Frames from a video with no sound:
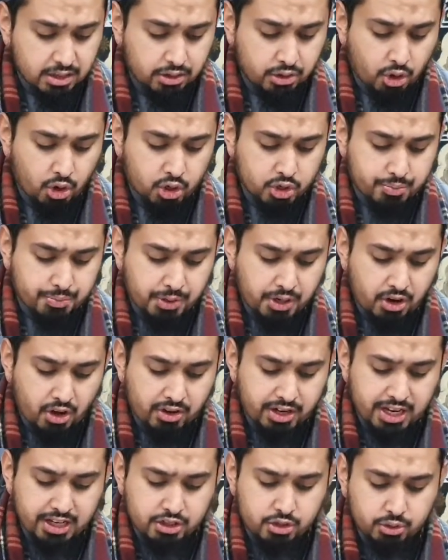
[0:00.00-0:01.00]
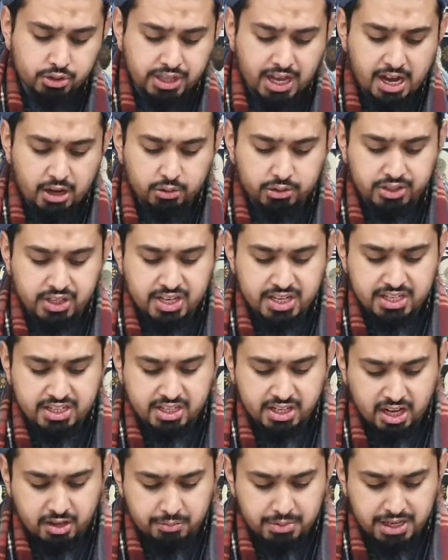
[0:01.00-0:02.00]
those belonging to Dawati
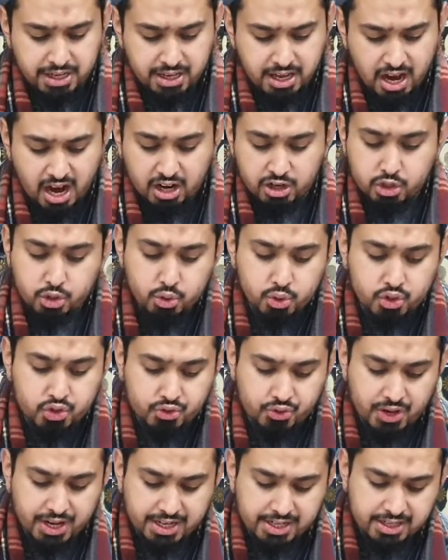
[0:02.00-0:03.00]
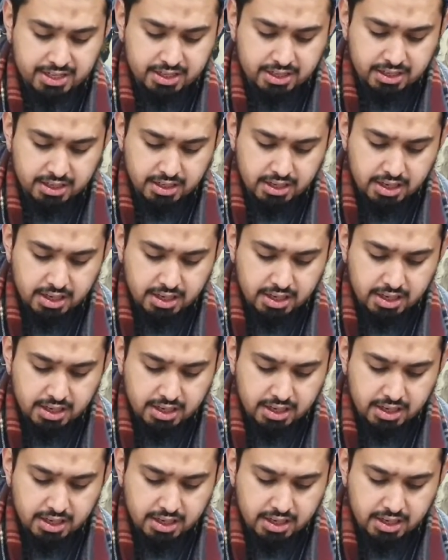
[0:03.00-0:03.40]
Islami are too strict.